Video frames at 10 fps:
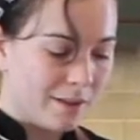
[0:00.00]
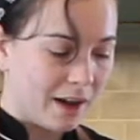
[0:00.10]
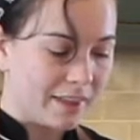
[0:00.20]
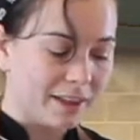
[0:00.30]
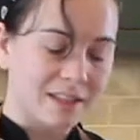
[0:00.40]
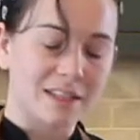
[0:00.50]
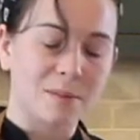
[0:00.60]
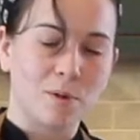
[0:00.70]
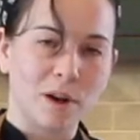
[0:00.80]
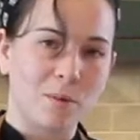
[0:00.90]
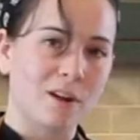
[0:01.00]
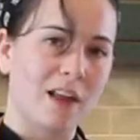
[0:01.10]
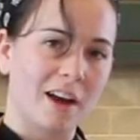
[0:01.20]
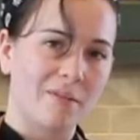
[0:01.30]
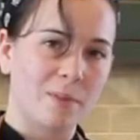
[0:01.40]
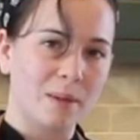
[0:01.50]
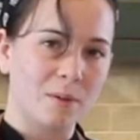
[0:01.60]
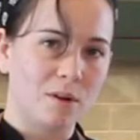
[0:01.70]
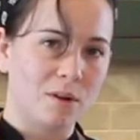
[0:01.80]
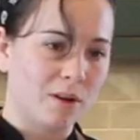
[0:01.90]
I think this is the point where a lot of
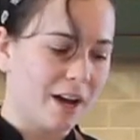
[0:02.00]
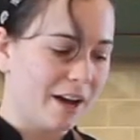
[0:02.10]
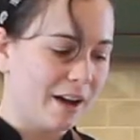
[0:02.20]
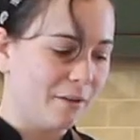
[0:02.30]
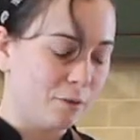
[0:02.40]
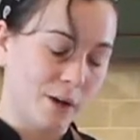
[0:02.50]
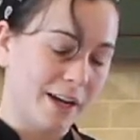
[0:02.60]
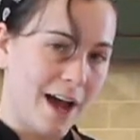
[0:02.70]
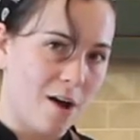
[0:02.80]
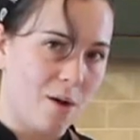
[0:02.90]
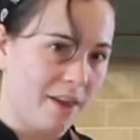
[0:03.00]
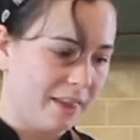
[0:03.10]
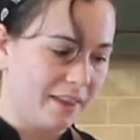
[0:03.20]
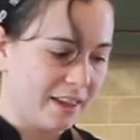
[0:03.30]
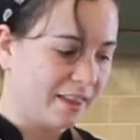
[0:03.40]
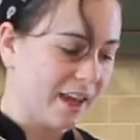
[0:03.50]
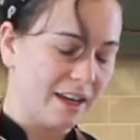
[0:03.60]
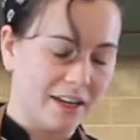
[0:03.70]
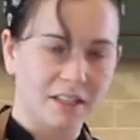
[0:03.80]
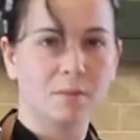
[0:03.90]
people freak out and they think they
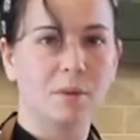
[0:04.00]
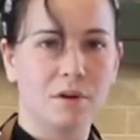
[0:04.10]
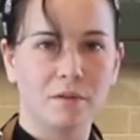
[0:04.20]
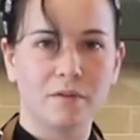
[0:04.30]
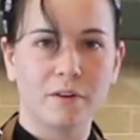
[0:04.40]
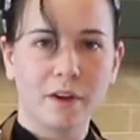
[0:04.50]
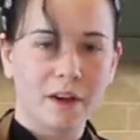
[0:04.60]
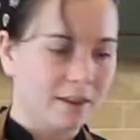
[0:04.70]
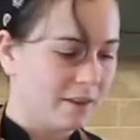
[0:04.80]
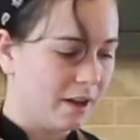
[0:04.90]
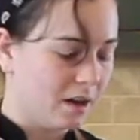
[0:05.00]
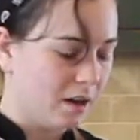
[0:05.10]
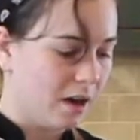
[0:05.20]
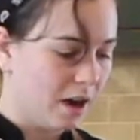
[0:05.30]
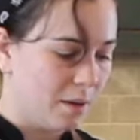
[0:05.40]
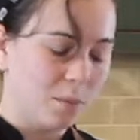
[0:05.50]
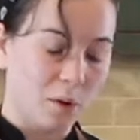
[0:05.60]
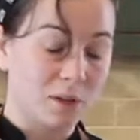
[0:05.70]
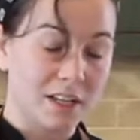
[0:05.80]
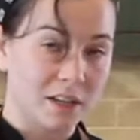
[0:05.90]
need to move their
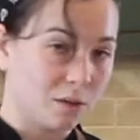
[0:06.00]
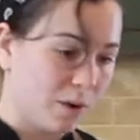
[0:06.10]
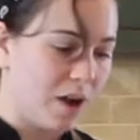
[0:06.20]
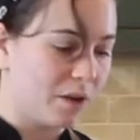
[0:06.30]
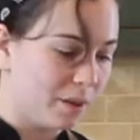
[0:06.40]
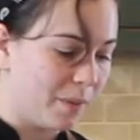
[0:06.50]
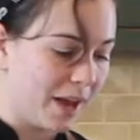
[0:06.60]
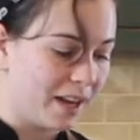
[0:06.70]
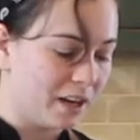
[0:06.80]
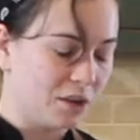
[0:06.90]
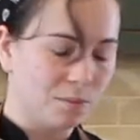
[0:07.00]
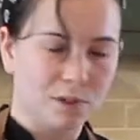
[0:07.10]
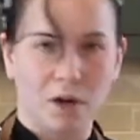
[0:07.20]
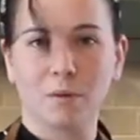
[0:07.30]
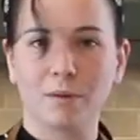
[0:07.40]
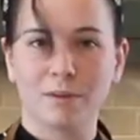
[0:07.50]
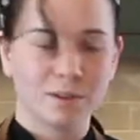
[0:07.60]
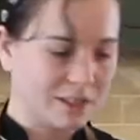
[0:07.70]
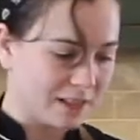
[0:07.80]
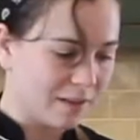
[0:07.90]
protein around in the pan. You don't.
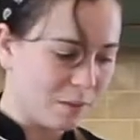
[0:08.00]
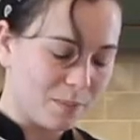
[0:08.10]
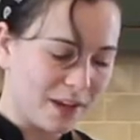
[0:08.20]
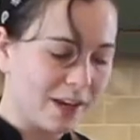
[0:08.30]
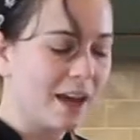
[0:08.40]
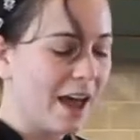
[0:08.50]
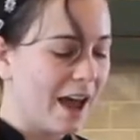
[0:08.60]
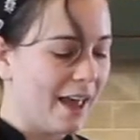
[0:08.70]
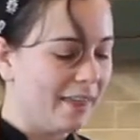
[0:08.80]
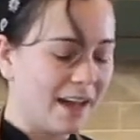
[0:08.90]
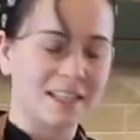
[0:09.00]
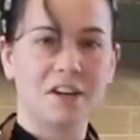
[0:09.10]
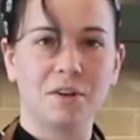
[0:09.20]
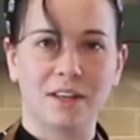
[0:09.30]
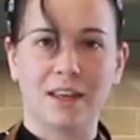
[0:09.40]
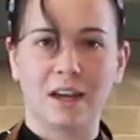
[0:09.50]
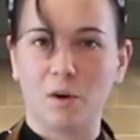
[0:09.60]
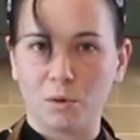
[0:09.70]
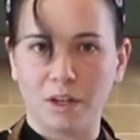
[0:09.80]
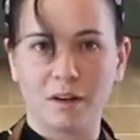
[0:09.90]
Just leave it be, and that's how you get that
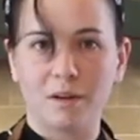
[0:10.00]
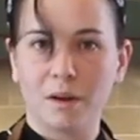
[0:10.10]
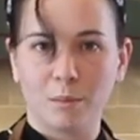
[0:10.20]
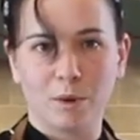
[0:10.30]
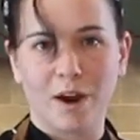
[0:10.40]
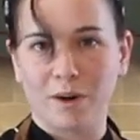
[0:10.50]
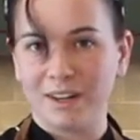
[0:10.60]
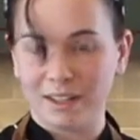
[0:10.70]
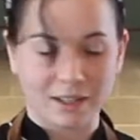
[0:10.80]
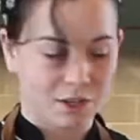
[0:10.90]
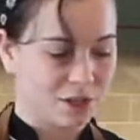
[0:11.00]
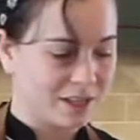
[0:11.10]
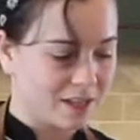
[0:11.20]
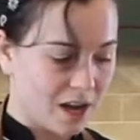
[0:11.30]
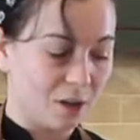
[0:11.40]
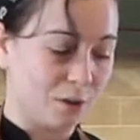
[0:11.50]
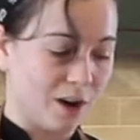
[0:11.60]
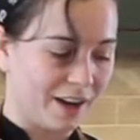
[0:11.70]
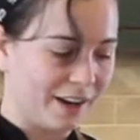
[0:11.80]
golden brown and delicious color.